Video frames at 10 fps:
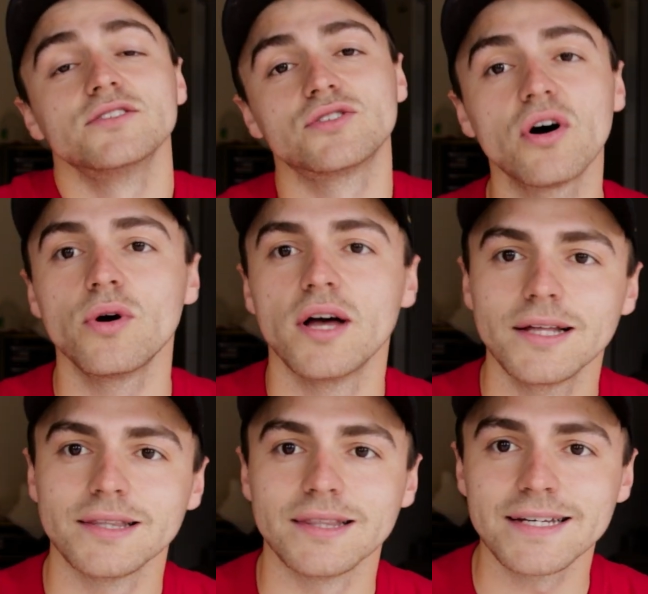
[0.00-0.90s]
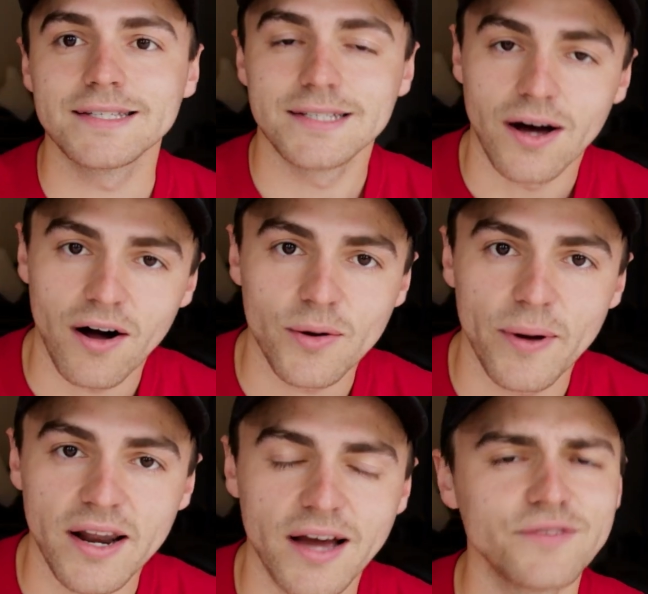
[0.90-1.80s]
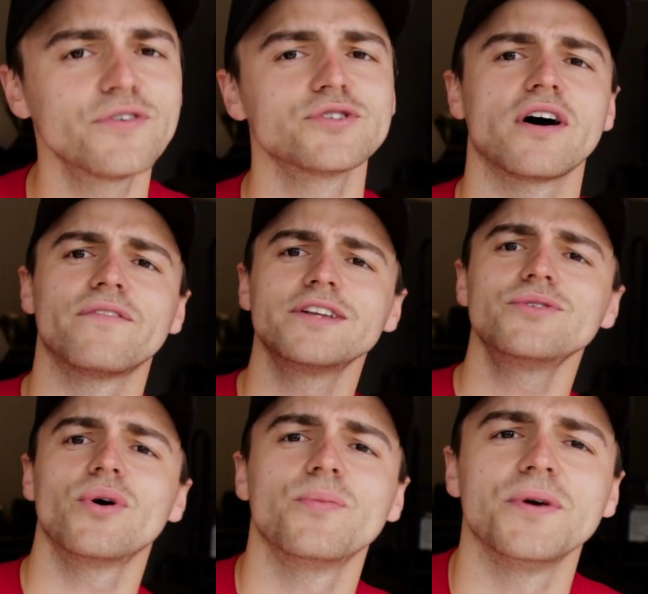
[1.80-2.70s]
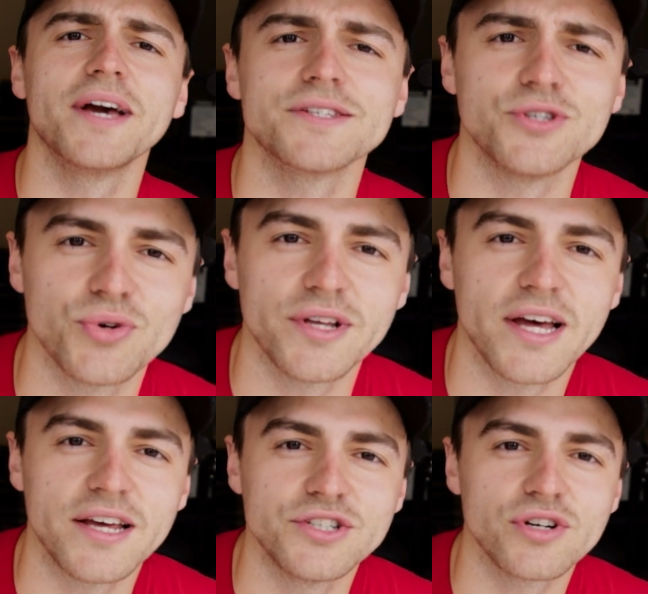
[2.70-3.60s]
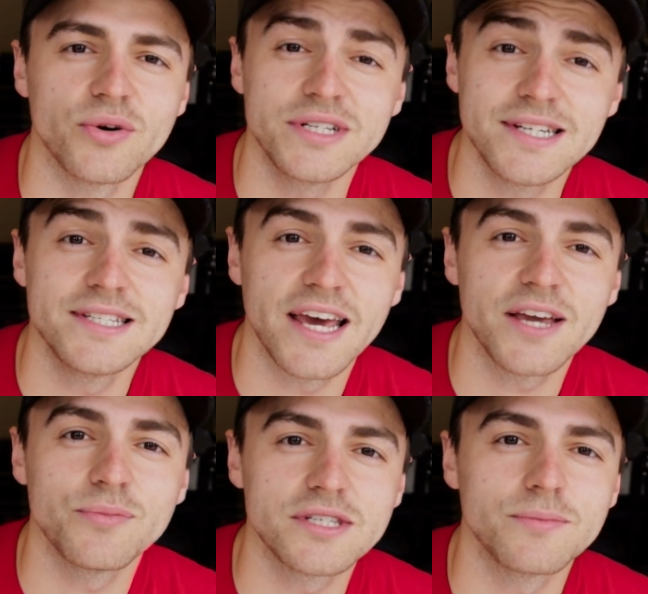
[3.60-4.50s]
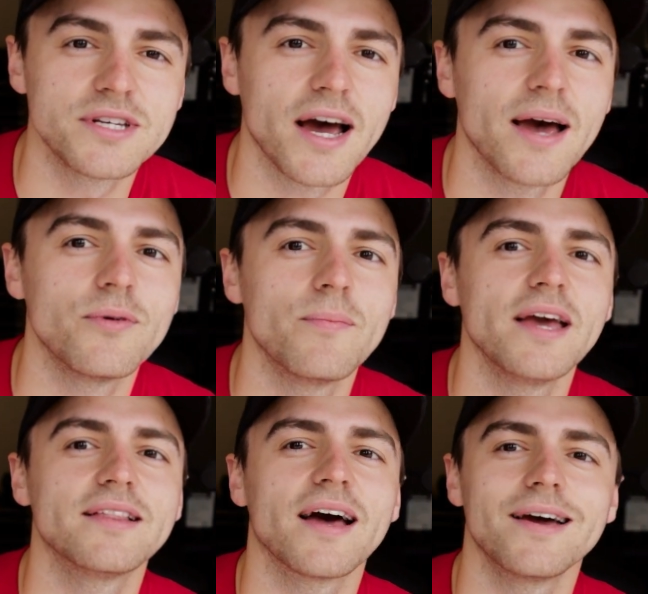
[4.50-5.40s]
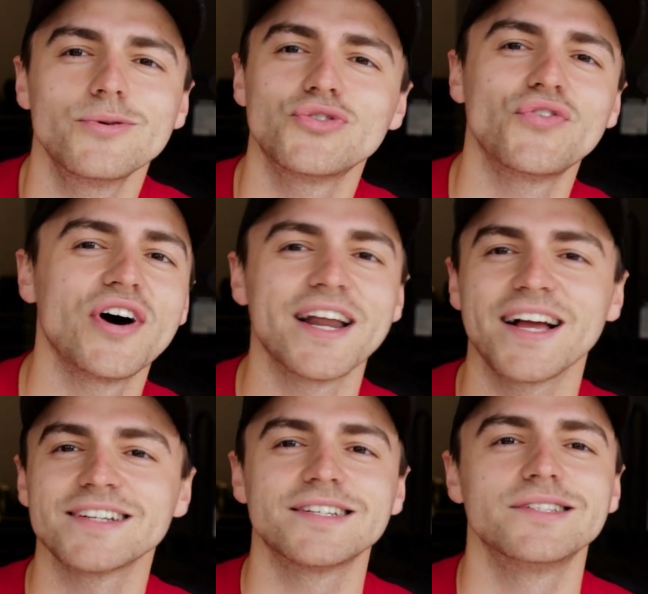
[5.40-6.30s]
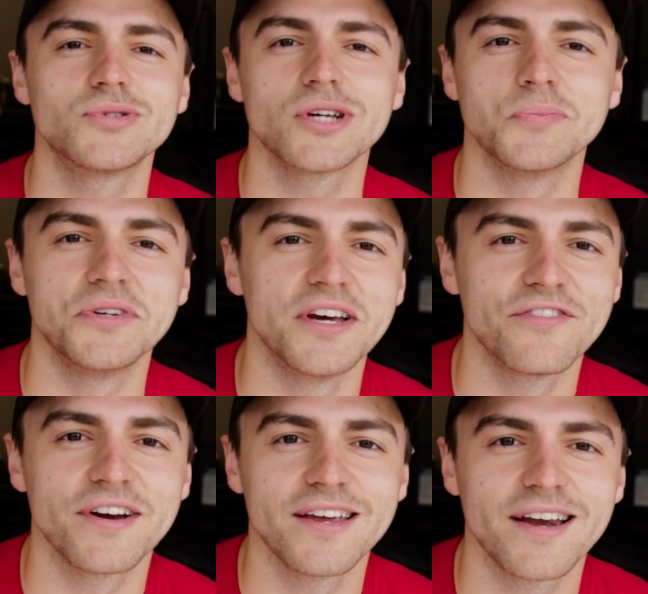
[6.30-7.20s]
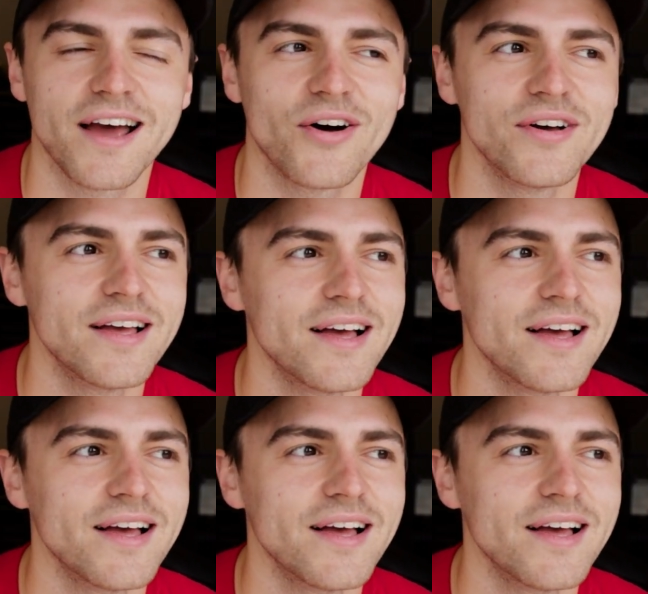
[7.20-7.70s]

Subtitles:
So let's talk about it. First off, I do hope you guys enjoyed that intro. It did take me some time to make that. It was fun. I got to do something different, you know.